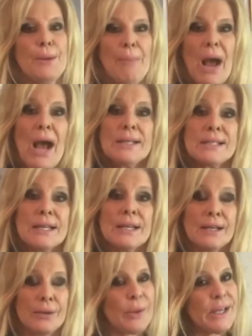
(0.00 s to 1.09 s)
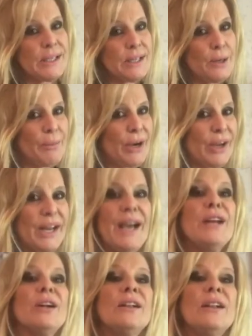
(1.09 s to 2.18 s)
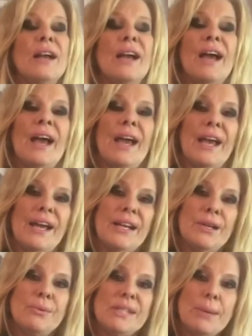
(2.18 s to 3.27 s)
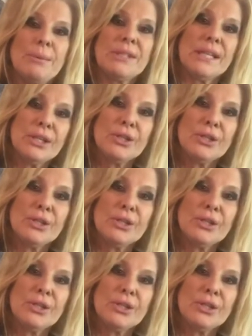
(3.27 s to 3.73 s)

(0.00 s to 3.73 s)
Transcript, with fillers: on a box when he did American Idol, and he was able to